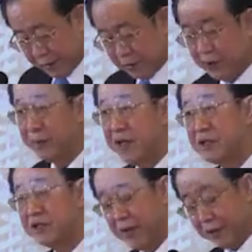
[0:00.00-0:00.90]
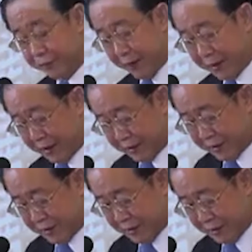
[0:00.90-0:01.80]
So the Ministry of
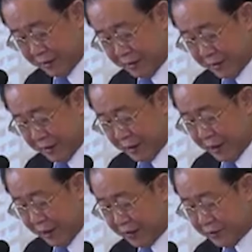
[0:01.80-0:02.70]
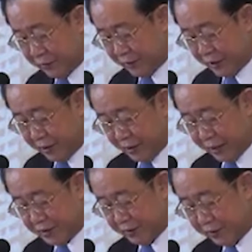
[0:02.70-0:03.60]
Finance
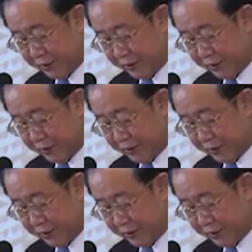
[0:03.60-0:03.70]
has